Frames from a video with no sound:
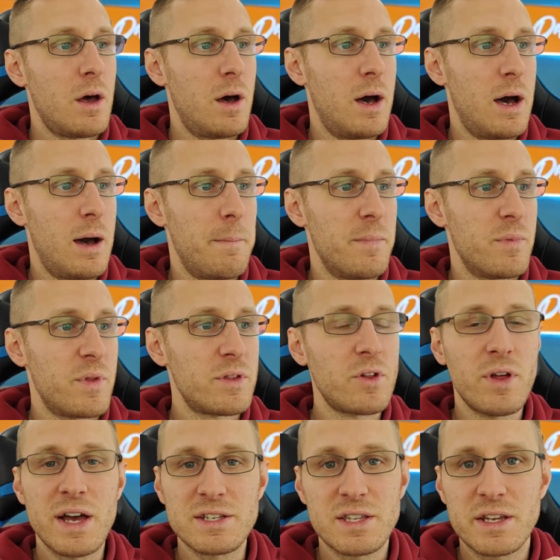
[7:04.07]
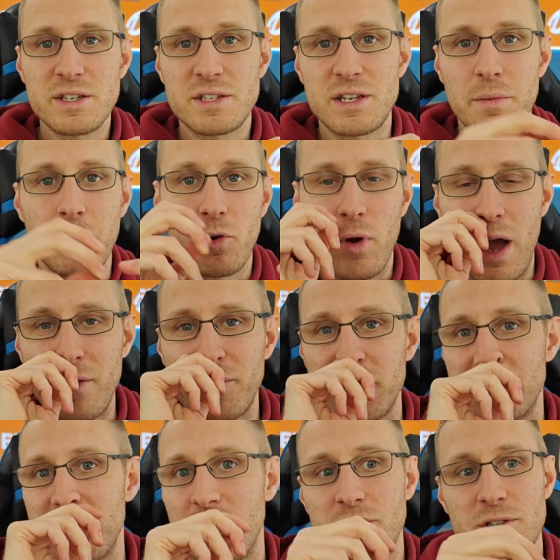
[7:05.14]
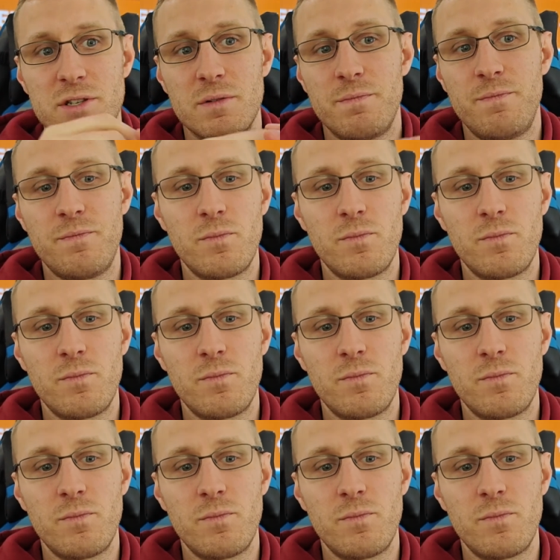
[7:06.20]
And then the last thing is demographic sales.